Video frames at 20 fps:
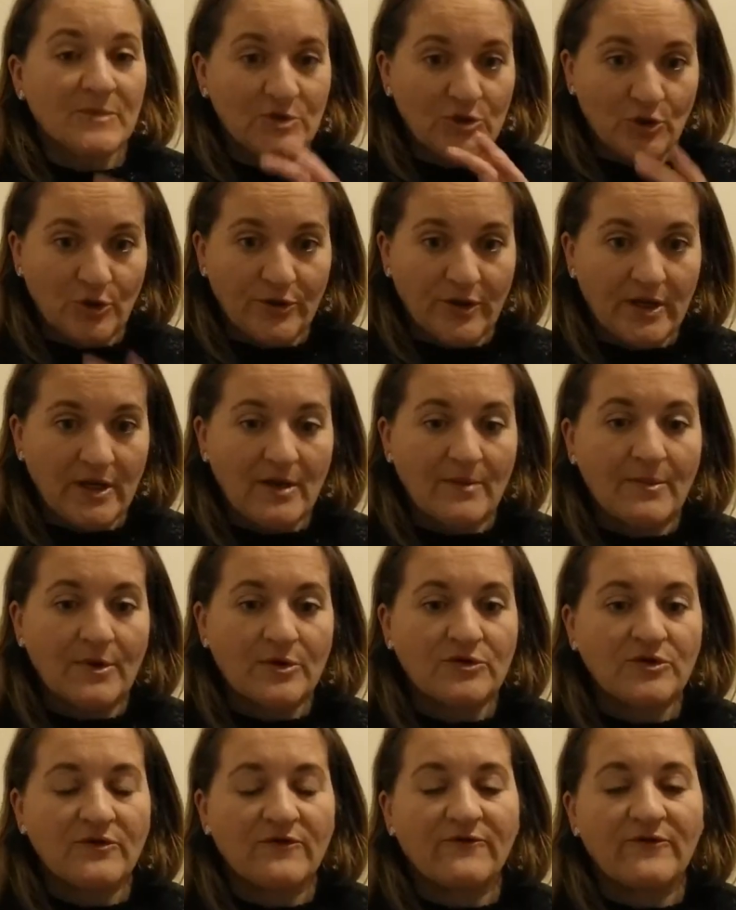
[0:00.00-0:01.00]
So think
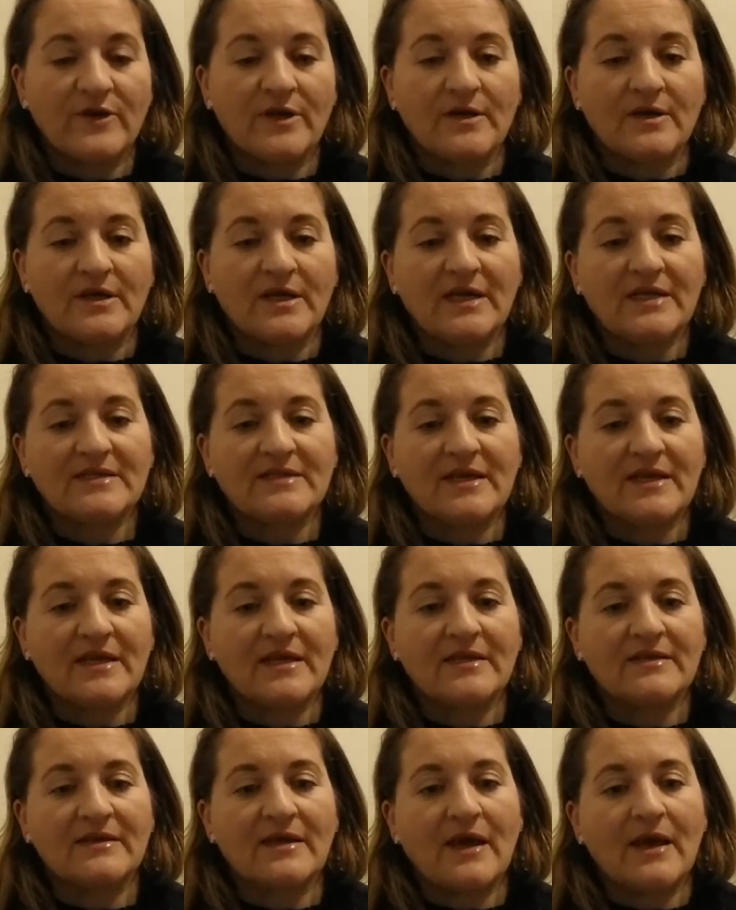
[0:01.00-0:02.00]
about your fear. Is
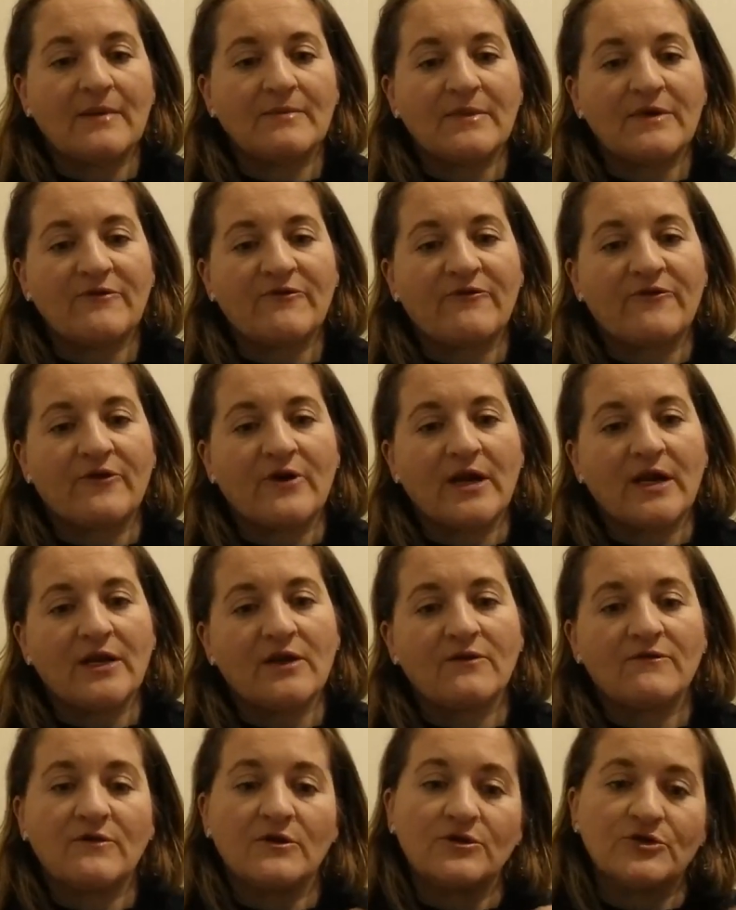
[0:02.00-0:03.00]
it I'm afraid
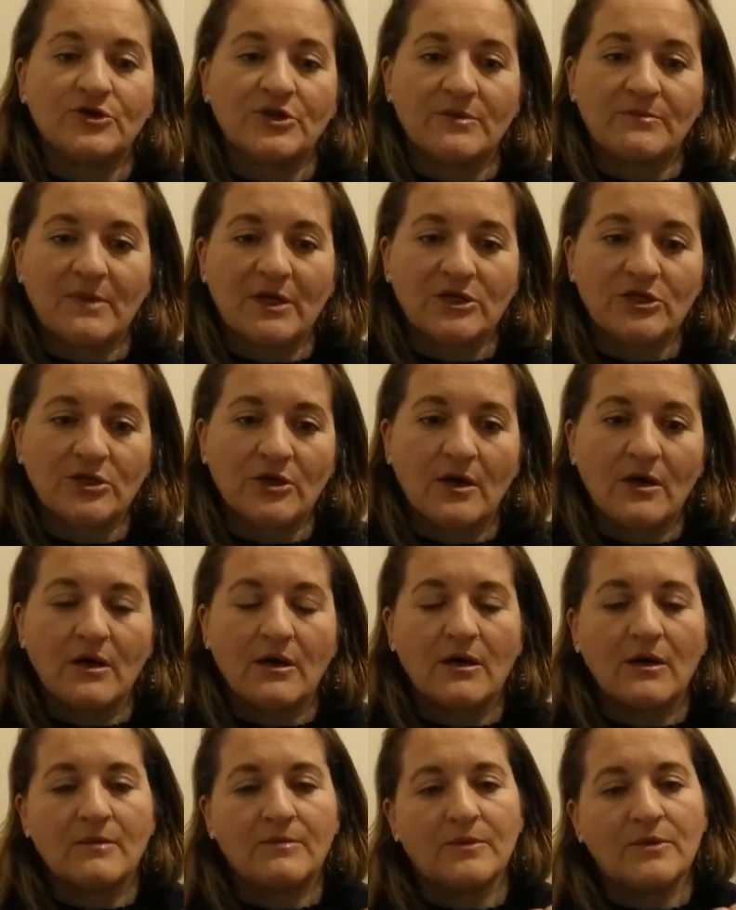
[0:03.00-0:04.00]
of losing my
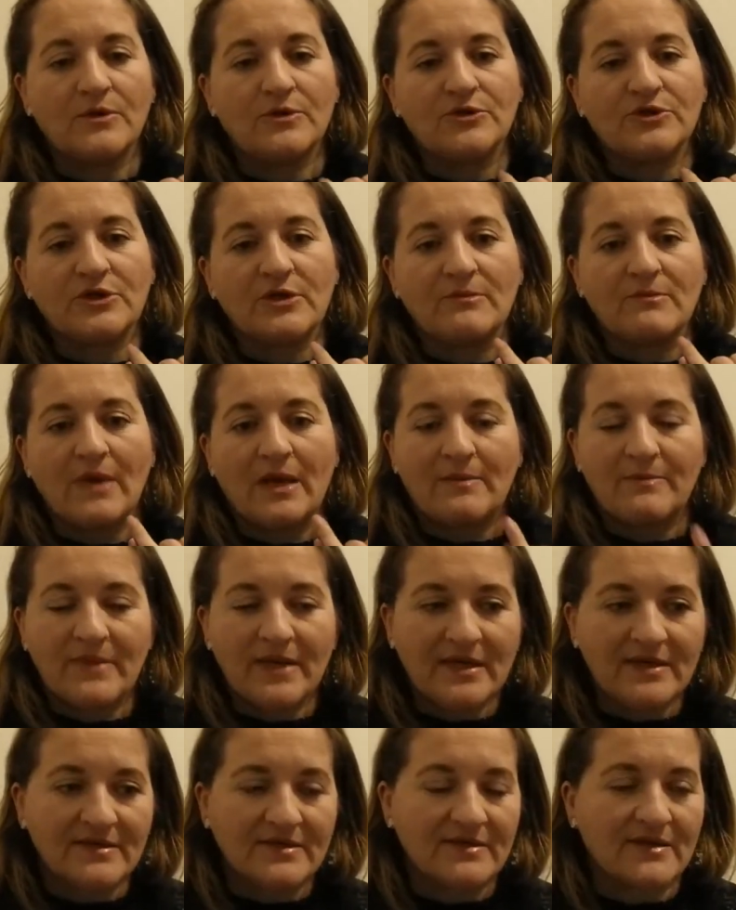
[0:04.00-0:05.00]
job, losing my
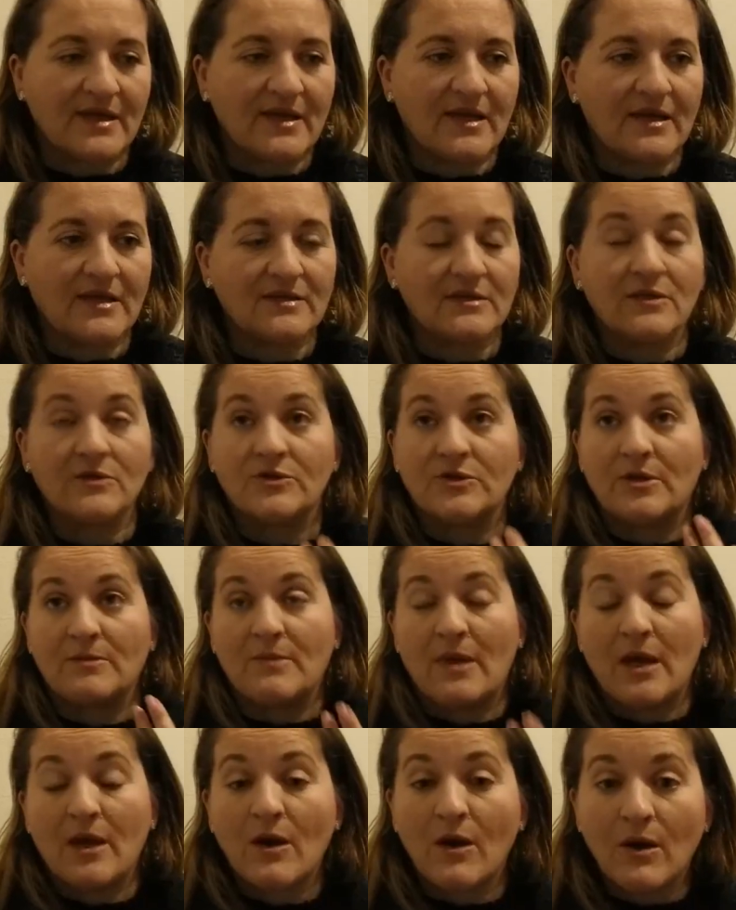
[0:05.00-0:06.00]
business, losing
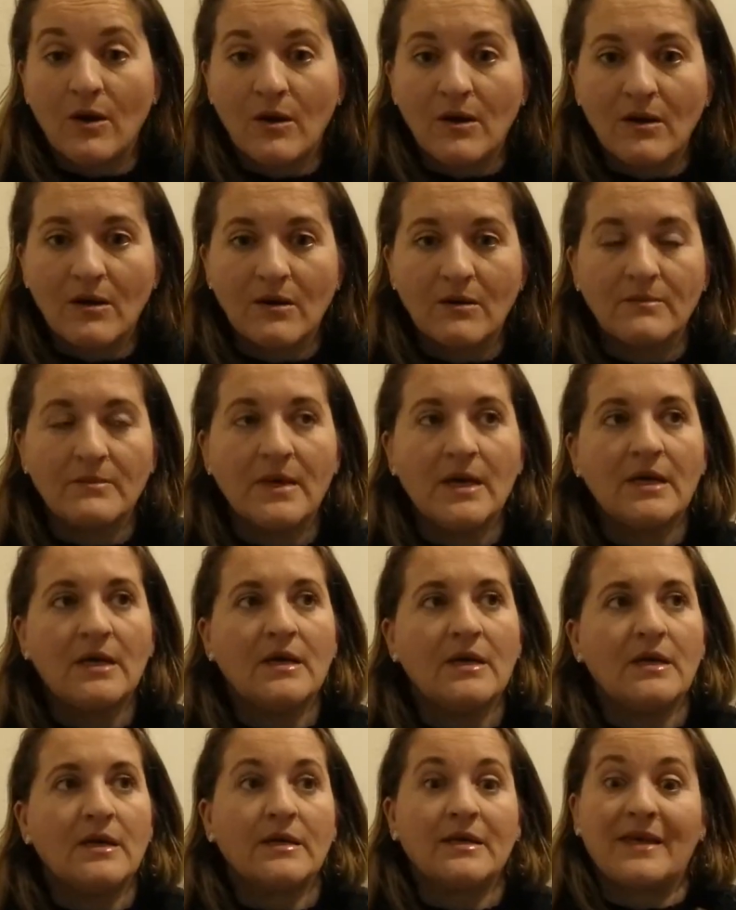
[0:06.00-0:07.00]
my home,
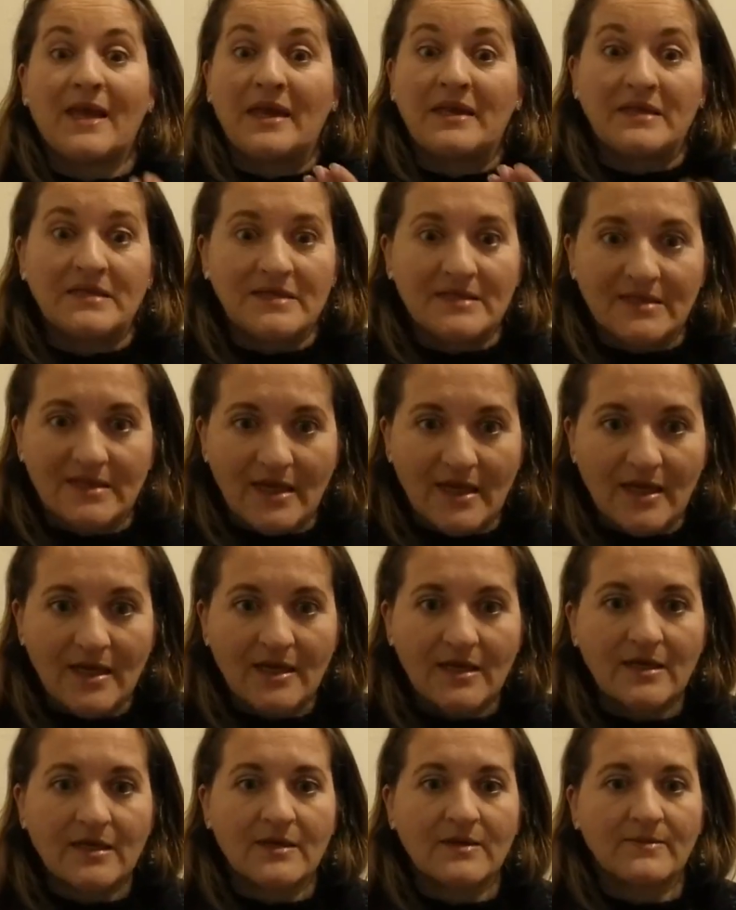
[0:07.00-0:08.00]
getting
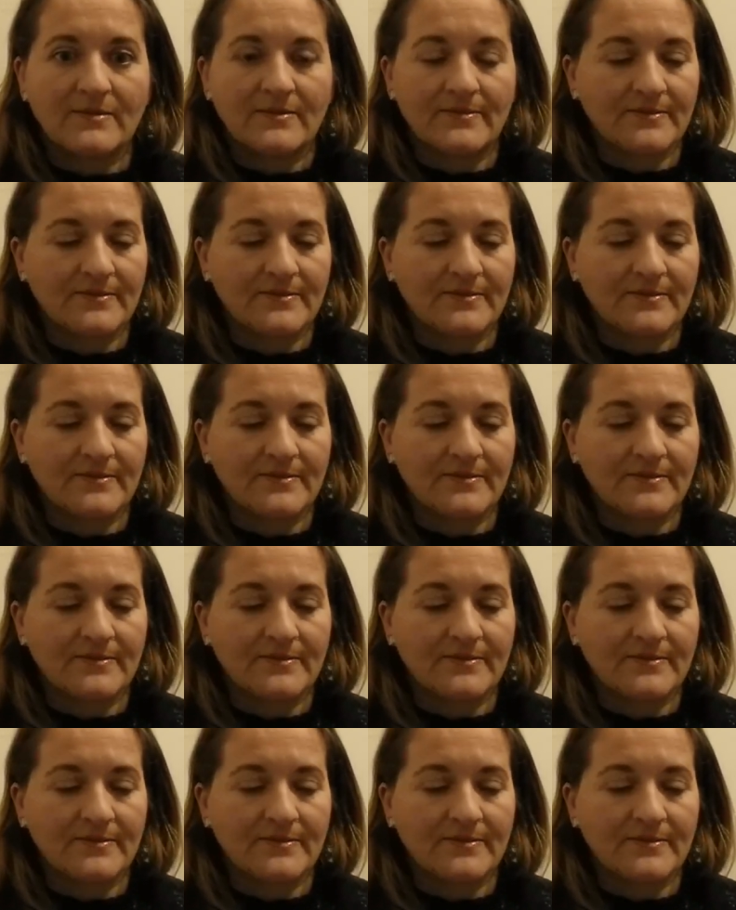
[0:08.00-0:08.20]
sick?